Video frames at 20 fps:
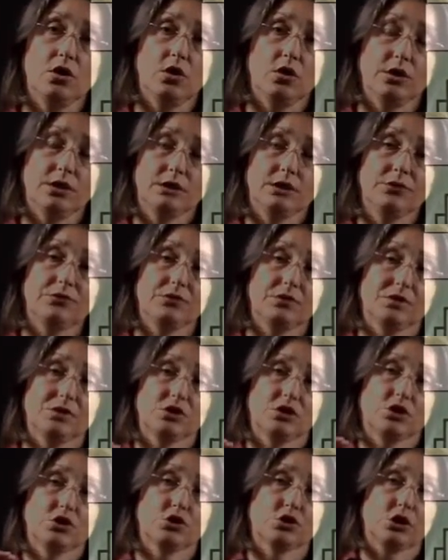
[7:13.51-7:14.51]
or different
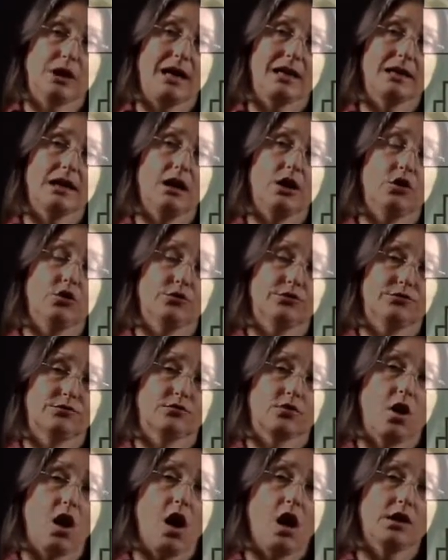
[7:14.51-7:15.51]
strata of
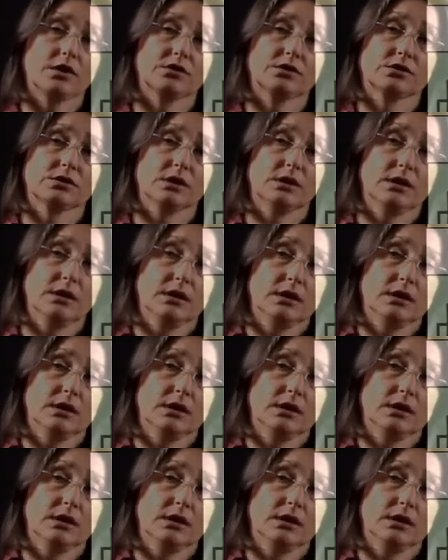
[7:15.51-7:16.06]
rocks